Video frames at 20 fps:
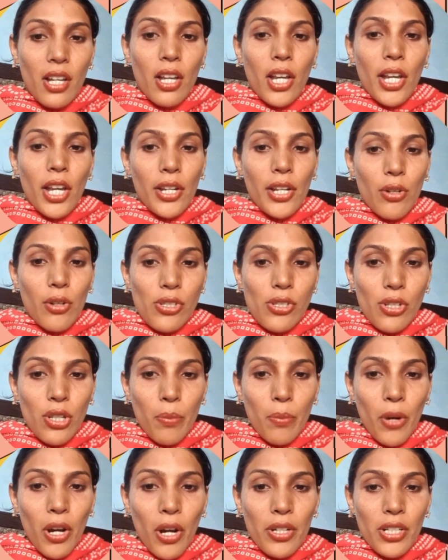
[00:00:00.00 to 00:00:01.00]
It's also
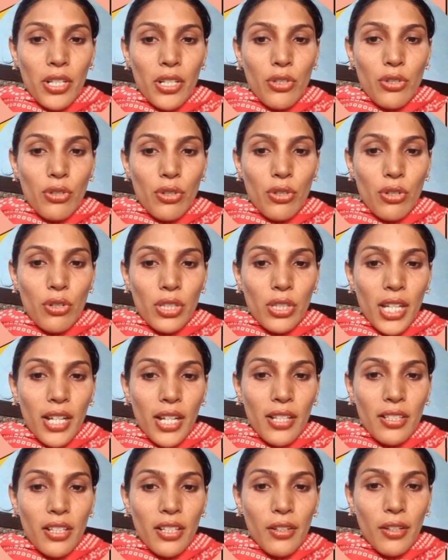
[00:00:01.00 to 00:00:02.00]
important to know
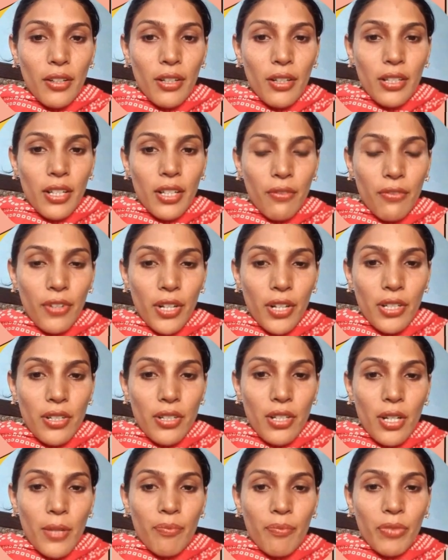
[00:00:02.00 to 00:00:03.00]
that the different
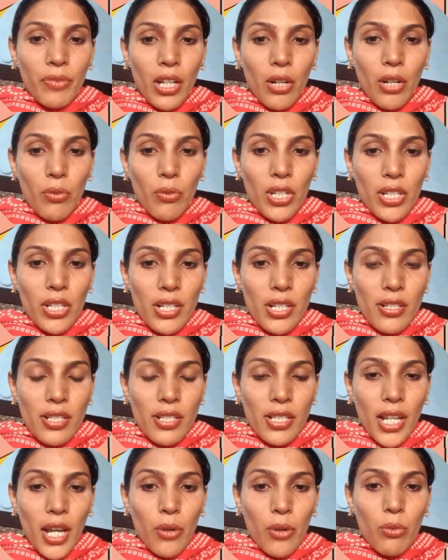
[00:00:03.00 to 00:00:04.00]
readers
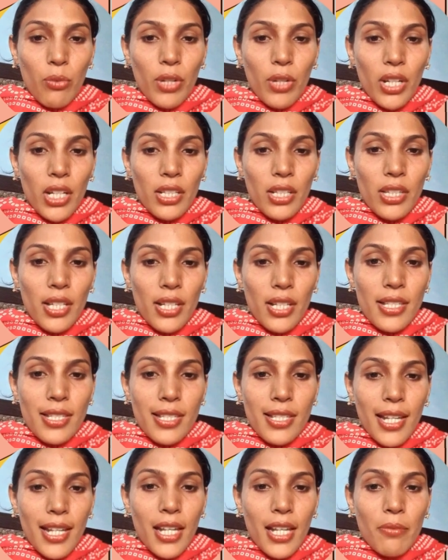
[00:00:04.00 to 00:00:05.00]
can read the
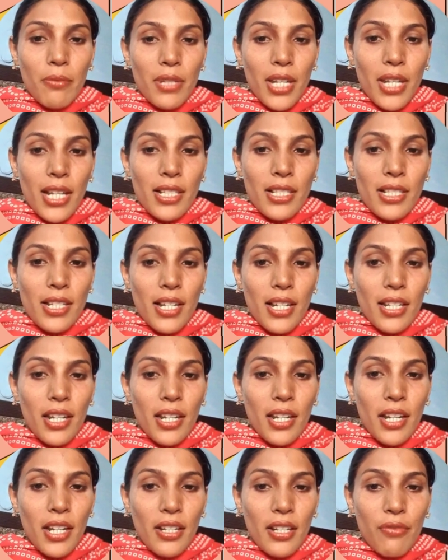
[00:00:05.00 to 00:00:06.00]
same text and
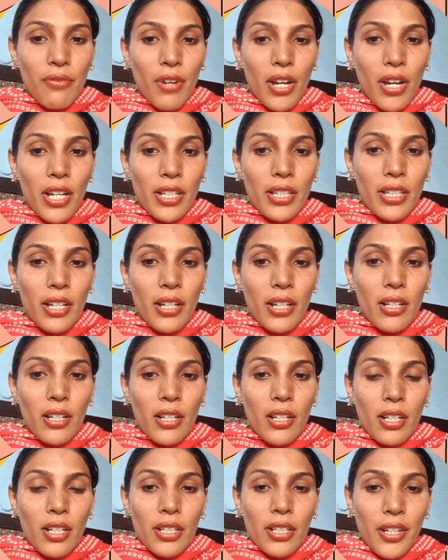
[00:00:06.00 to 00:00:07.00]
identify the
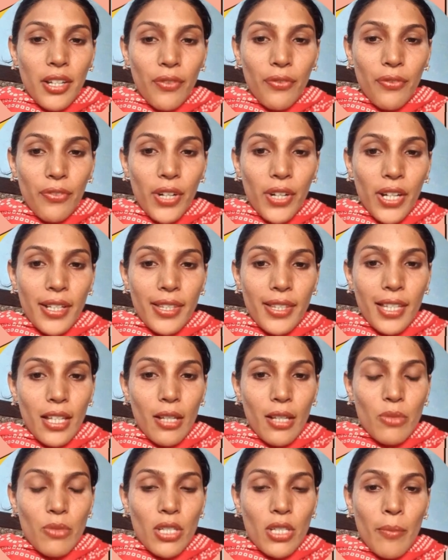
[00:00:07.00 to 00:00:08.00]
different
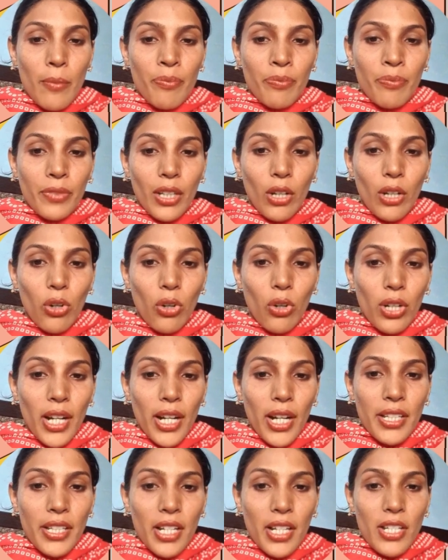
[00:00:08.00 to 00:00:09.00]
themes or
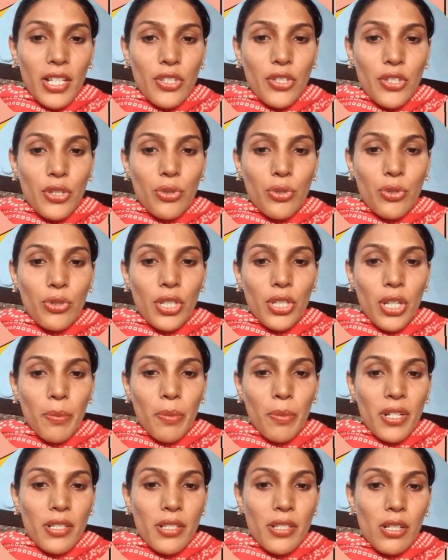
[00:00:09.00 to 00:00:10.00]
ideas due to their
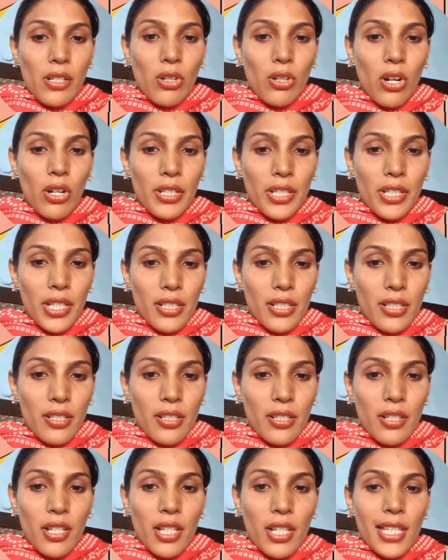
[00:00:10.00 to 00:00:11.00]
personal context.
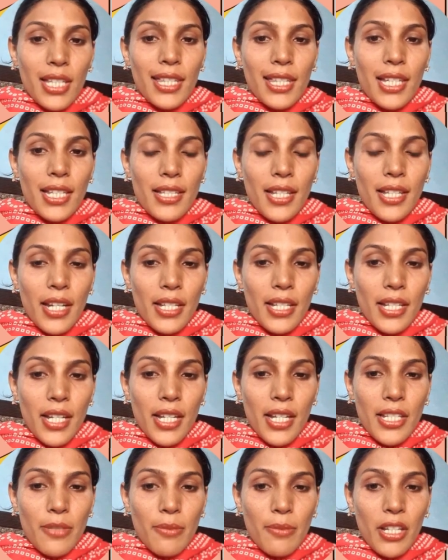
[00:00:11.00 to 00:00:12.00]
These
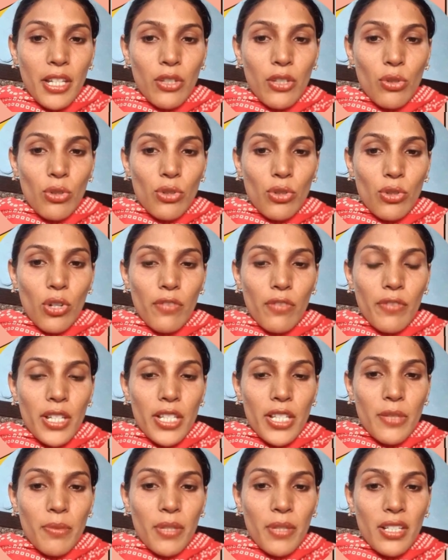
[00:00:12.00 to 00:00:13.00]
ideas may not
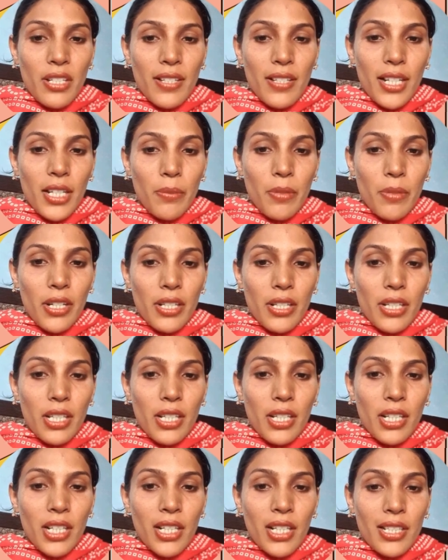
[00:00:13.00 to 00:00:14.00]
always be
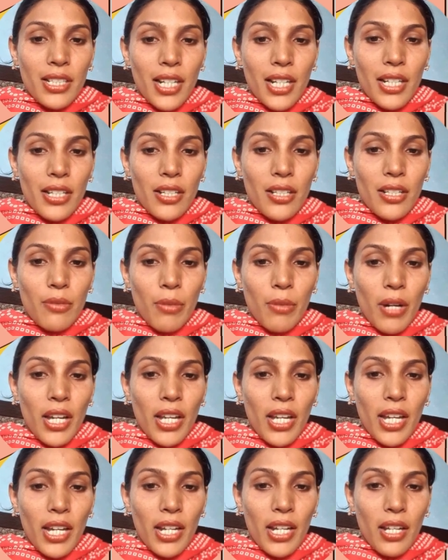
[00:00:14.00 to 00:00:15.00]
deliberately intended by
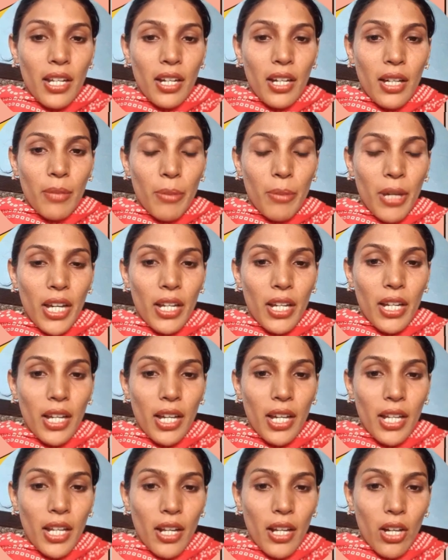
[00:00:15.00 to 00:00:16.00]

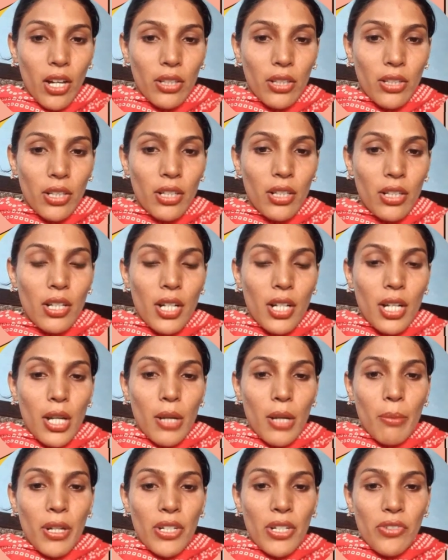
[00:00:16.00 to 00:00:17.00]
an author,
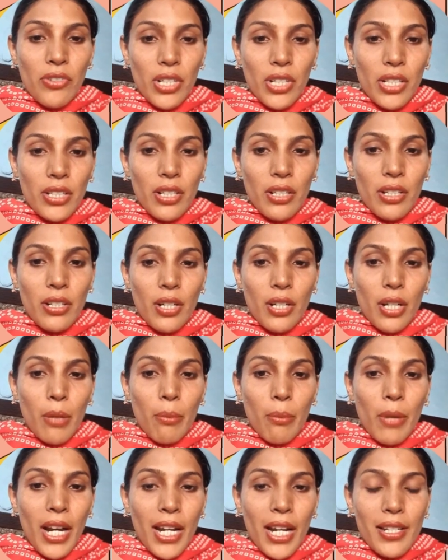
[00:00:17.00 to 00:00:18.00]
but a reader
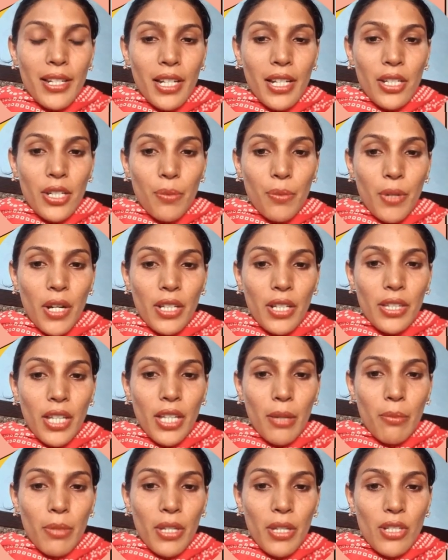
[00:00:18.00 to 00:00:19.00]
might interpret
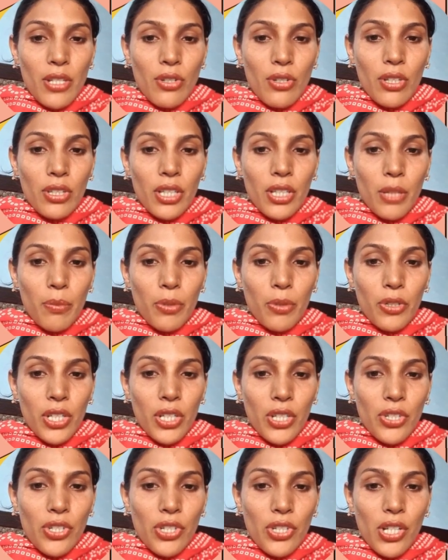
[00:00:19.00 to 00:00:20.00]
them based on their
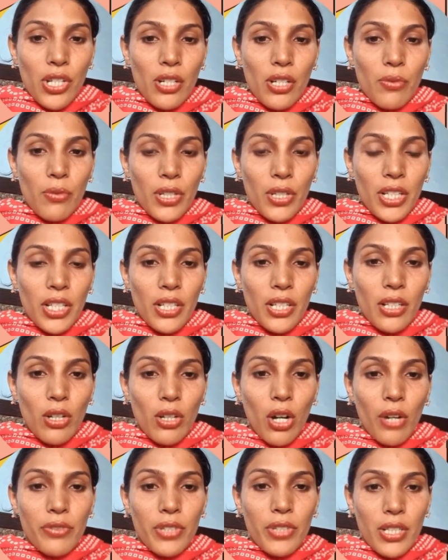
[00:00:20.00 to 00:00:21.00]
potential reading
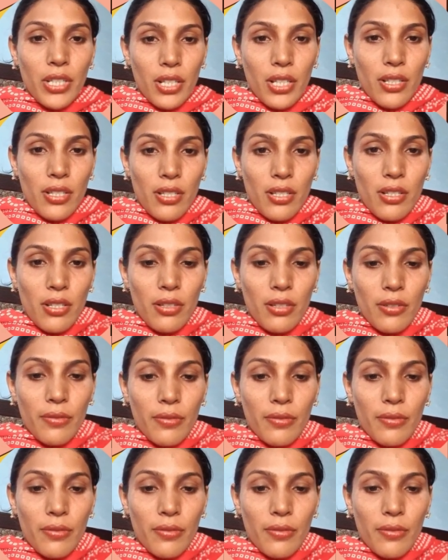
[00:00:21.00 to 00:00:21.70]
of the text.